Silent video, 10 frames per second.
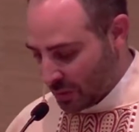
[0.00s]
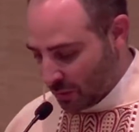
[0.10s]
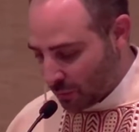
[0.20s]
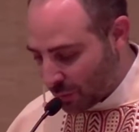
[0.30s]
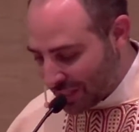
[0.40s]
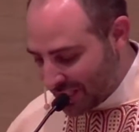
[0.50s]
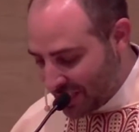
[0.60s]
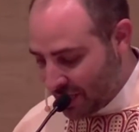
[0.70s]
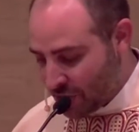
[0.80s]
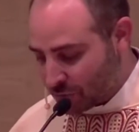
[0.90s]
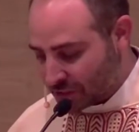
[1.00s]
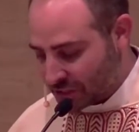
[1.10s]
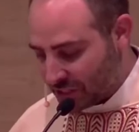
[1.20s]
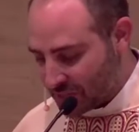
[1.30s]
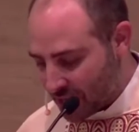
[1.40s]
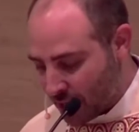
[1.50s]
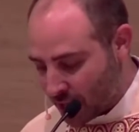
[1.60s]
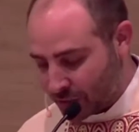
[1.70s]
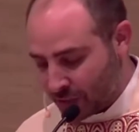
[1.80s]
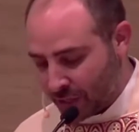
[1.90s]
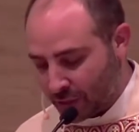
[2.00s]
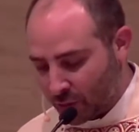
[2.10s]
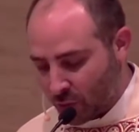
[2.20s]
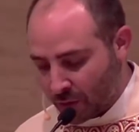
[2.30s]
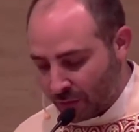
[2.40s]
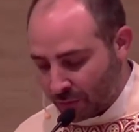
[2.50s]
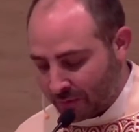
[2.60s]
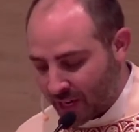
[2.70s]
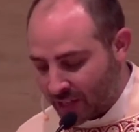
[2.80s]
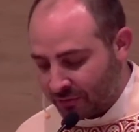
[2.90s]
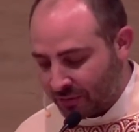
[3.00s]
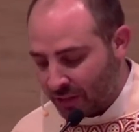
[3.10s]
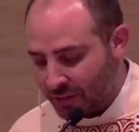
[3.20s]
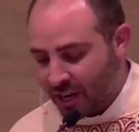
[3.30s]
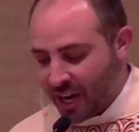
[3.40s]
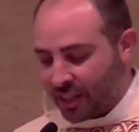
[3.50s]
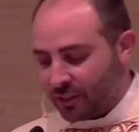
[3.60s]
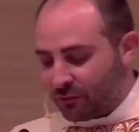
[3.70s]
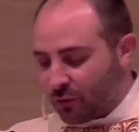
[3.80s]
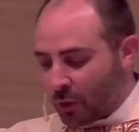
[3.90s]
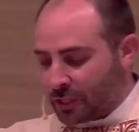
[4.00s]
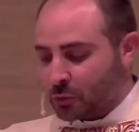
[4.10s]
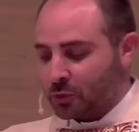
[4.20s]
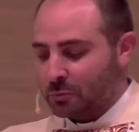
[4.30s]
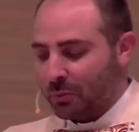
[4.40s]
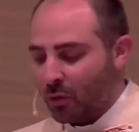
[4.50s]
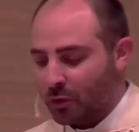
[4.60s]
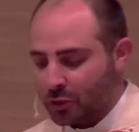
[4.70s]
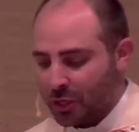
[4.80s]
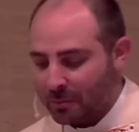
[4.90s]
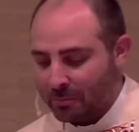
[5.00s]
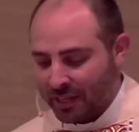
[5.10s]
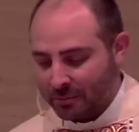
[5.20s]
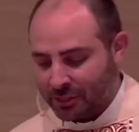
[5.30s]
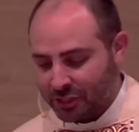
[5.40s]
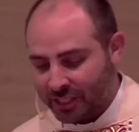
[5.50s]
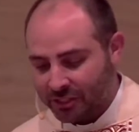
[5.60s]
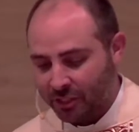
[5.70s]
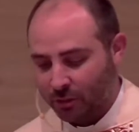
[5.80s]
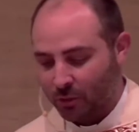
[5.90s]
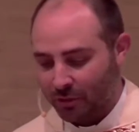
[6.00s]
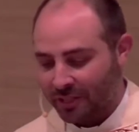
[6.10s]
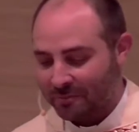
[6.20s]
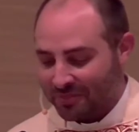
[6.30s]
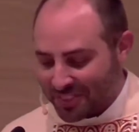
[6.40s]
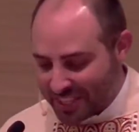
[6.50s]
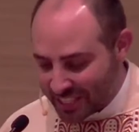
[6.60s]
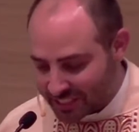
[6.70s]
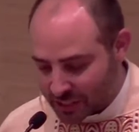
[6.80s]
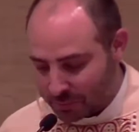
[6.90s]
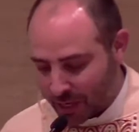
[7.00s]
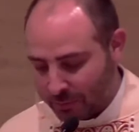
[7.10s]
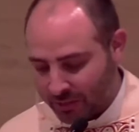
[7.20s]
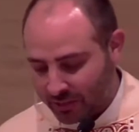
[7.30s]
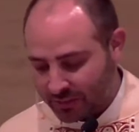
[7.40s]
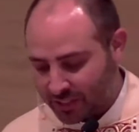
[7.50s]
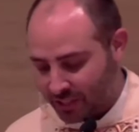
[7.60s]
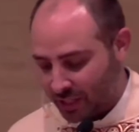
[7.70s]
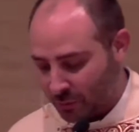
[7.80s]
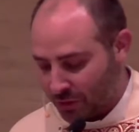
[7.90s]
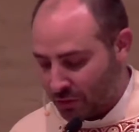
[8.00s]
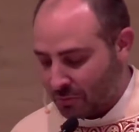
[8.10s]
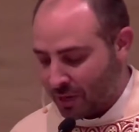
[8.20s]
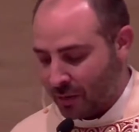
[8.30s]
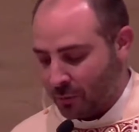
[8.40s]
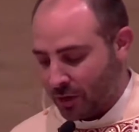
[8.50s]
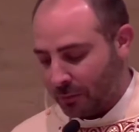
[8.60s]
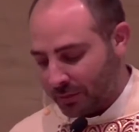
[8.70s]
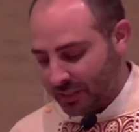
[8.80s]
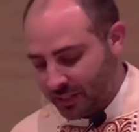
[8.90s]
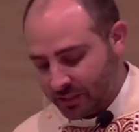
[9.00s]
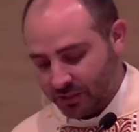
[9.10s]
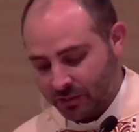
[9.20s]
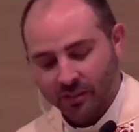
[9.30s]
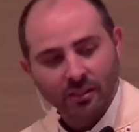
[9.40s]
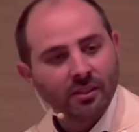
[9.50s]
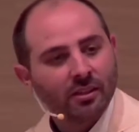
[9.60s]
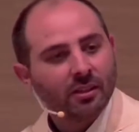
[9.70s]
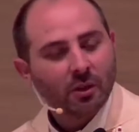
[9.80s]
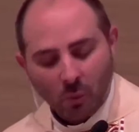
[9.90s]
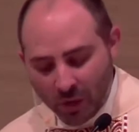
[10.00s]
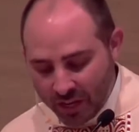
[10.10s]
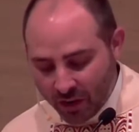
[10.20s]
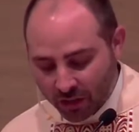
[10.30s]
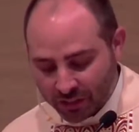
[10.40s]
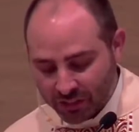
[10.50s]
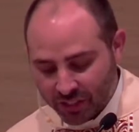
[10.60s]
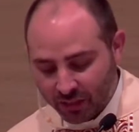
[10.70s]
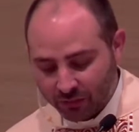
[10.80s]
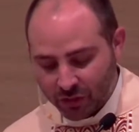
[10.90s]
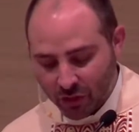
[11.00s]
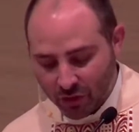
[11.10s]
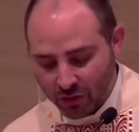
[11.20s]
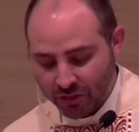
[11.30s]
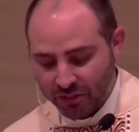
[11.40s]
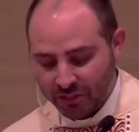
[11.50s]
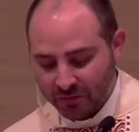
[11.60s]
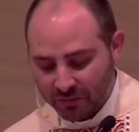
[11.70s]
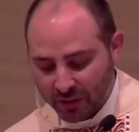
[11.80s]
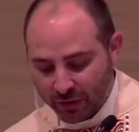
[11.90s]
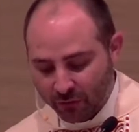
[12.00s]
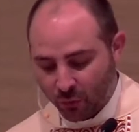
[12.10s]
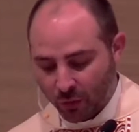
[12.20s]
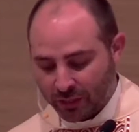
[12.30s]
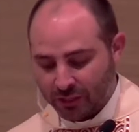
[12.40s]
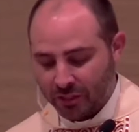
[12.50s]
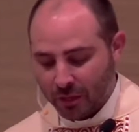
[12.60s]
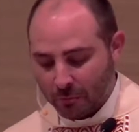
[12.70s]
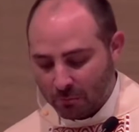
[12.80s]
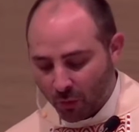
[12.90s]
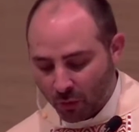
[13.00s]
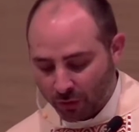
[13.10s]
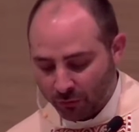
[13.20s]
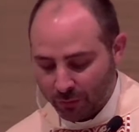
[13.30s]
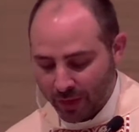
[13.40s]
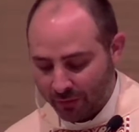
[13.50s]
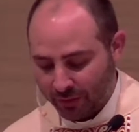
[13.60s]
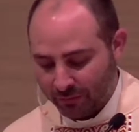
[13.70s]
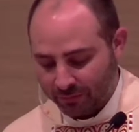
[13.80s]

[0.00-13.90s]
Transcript: For when he received honor and glory from God the Father, and the voice was borne to him by the majestic glory, 'This is my beloved Son, with whom I am well pleased,' we ourselves heard this very voice born from heaven.